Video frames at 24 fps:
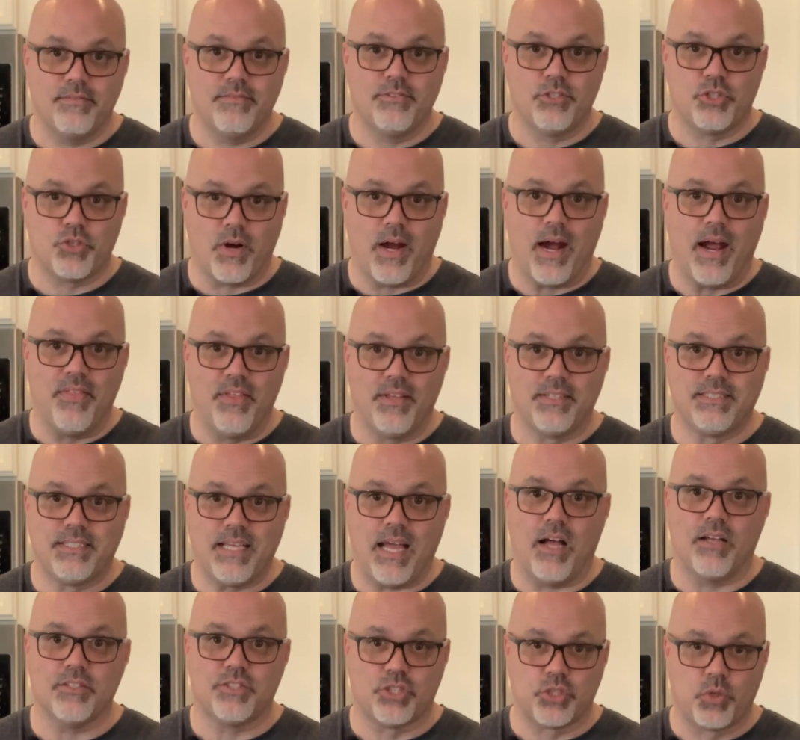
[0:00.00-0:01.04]
Try this
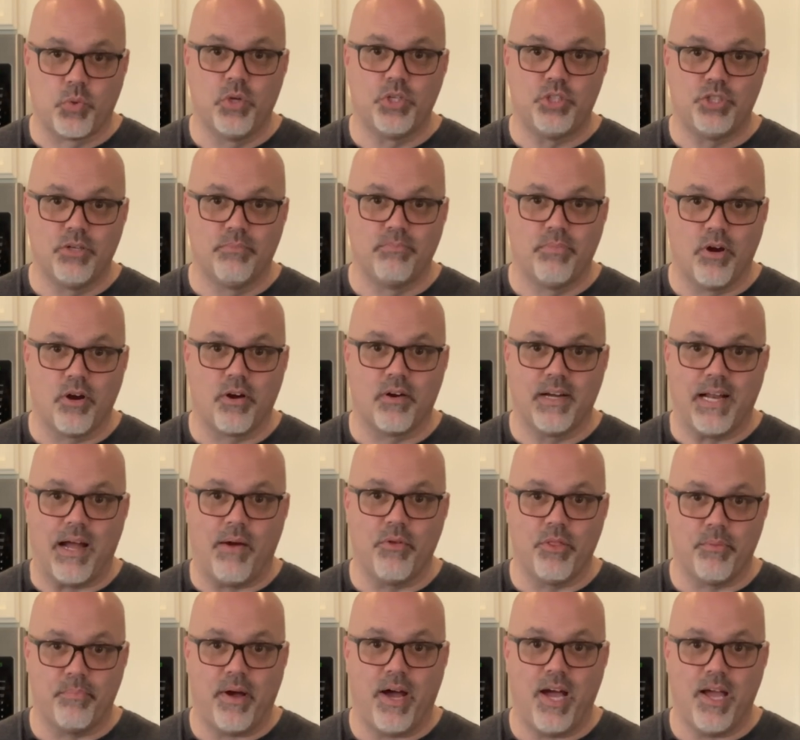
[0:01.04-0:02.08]
out. Squish your burger down
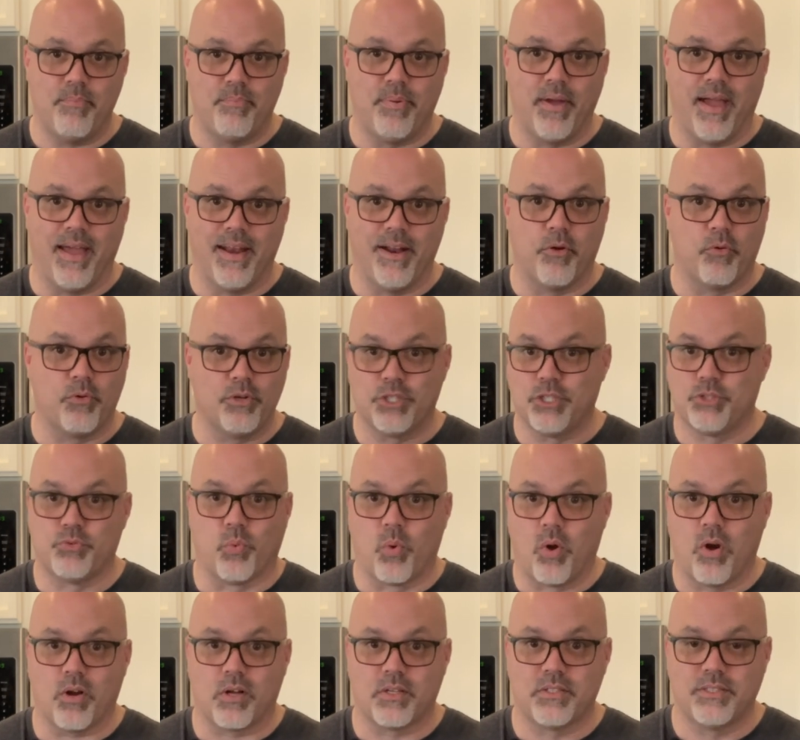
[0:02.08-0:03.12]
with a pie pan. It just
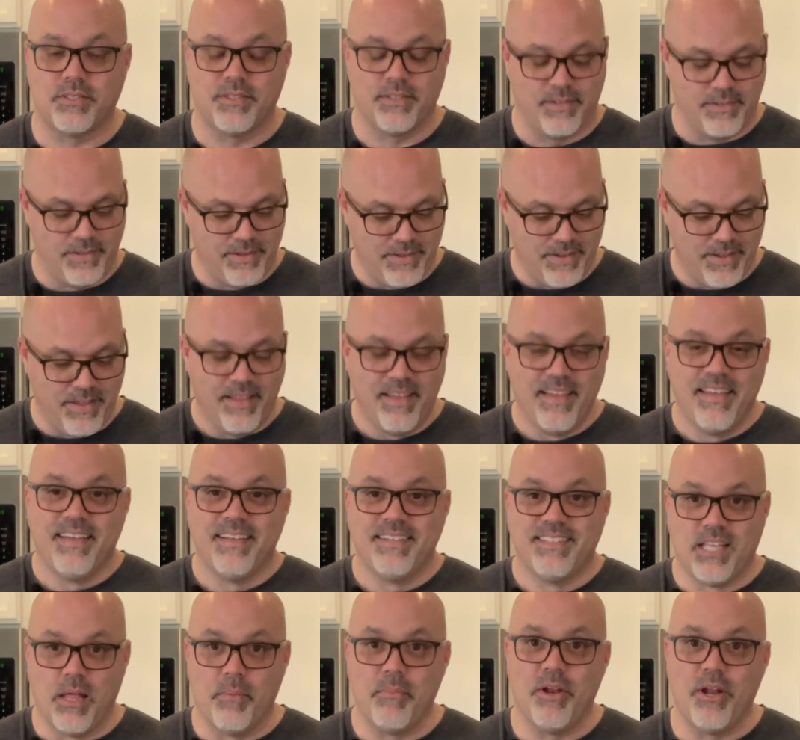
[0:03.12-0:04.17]
works.
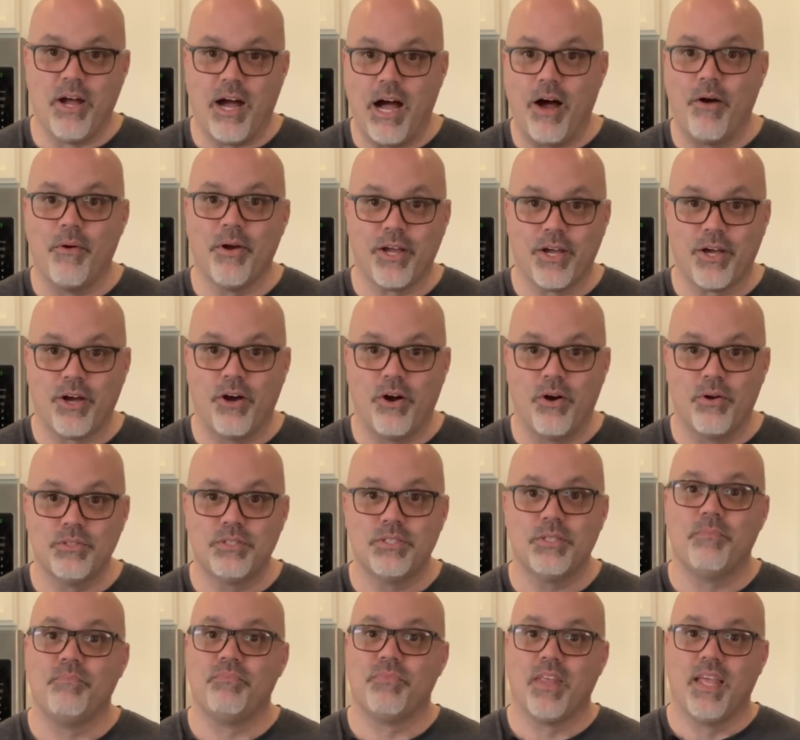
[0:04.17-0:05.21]
Let me know how it
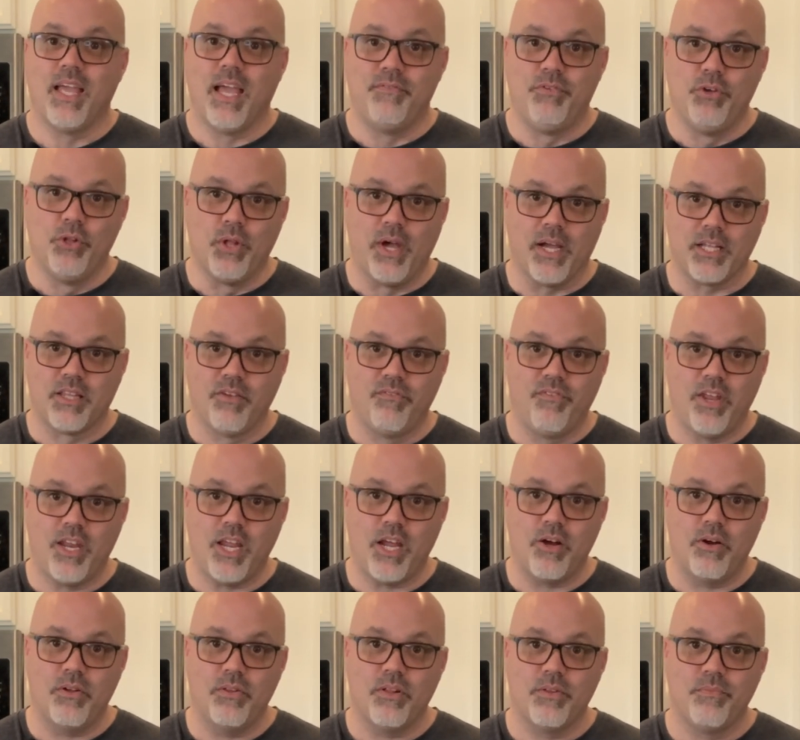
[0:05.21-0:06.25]
goes. If you like the
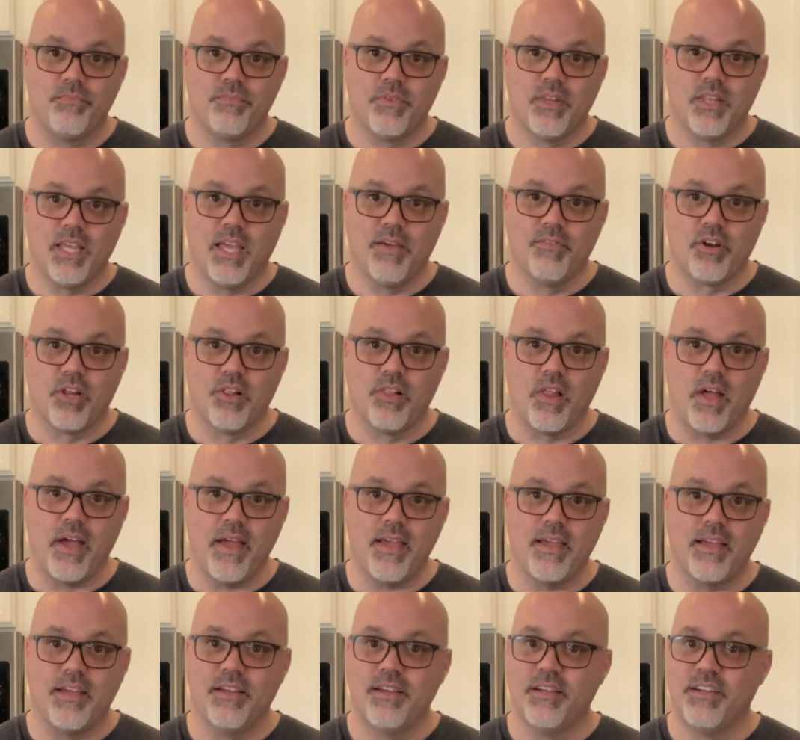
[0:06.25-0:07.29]
video, give it a
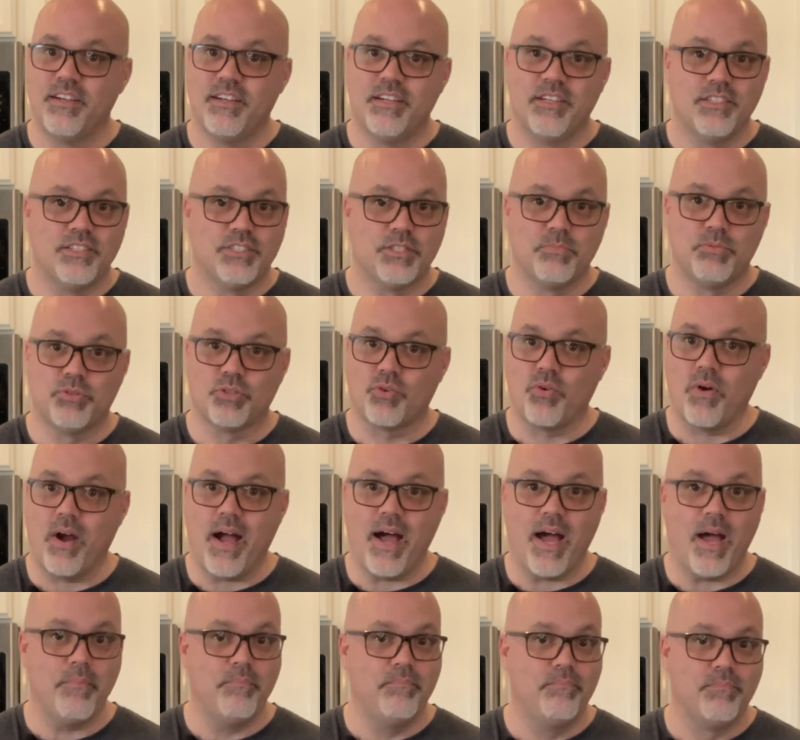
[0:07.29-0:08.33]
like,
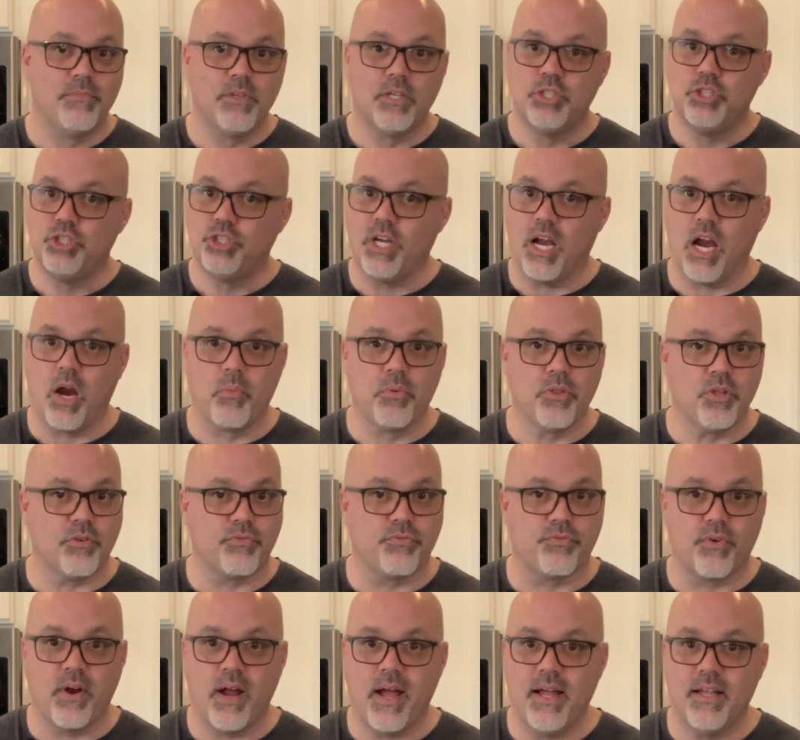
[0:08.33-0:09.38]
subscribe, share it with your
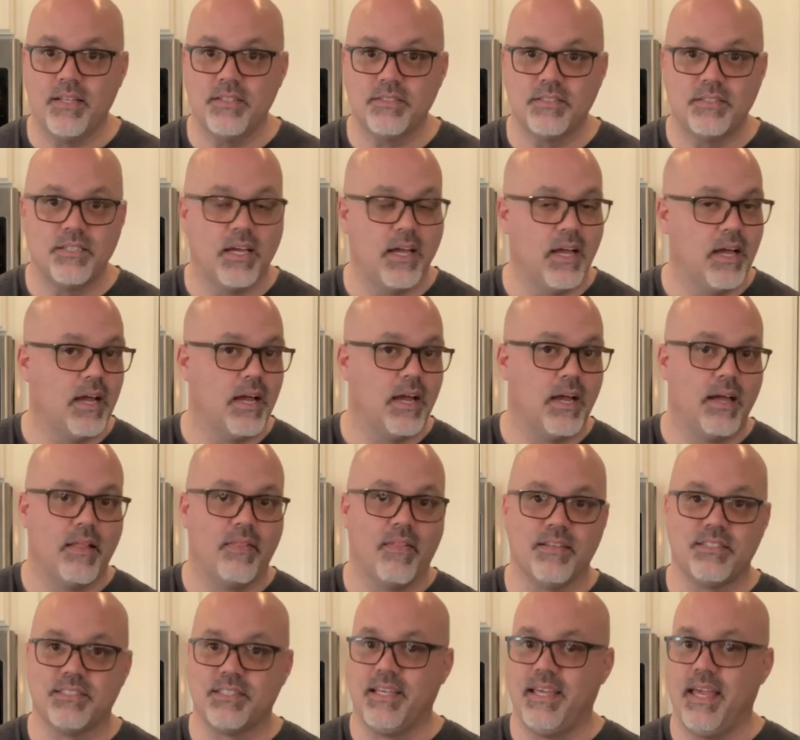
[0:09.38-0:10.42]
friends.
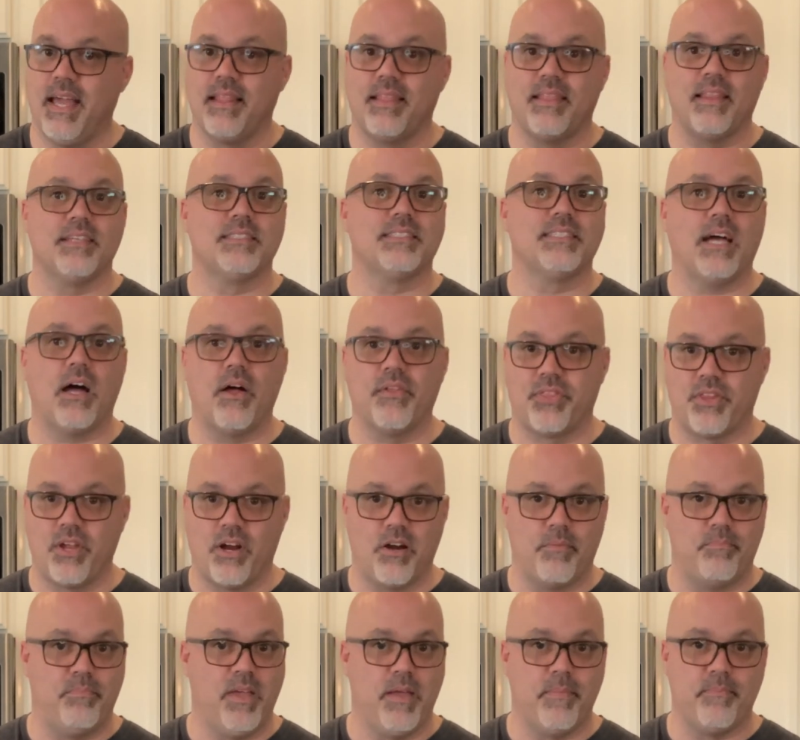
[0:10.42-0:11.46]
Let's get this out there
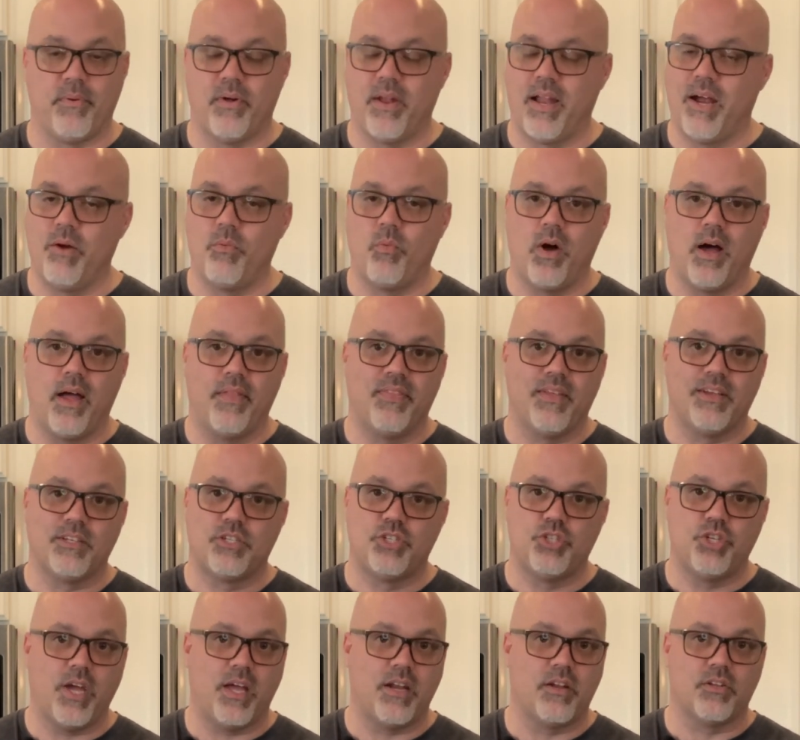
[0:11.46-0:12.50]
to people. I want this
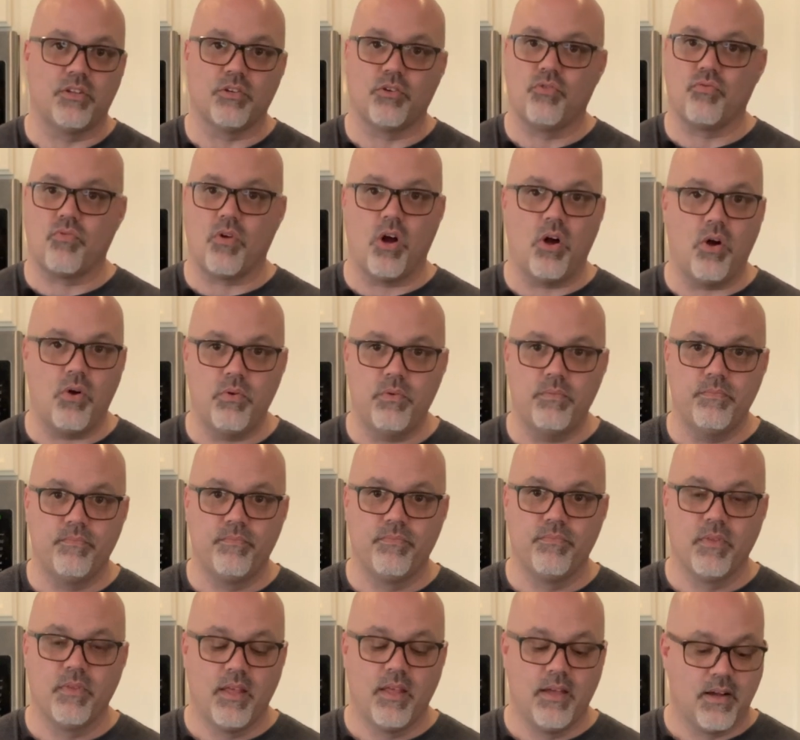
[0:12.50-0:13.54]
channel to grow
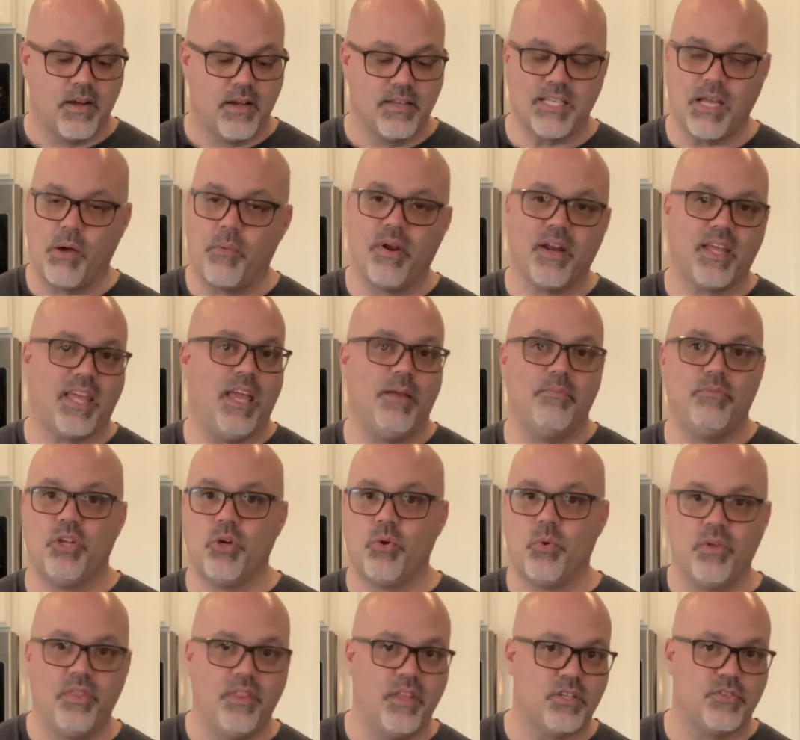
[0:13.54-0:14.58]
because I want to keep
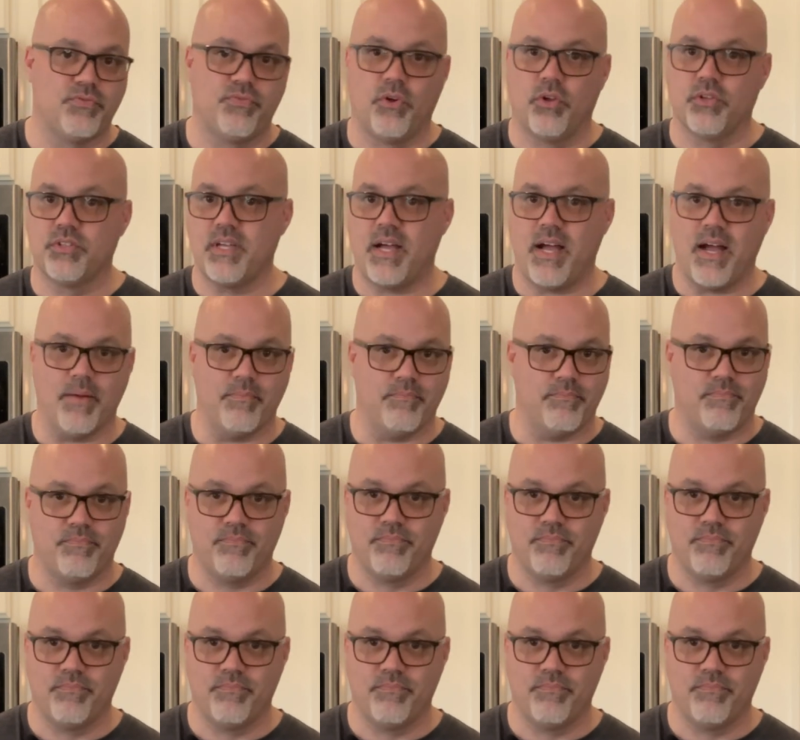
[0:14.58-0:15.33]
doing this full time.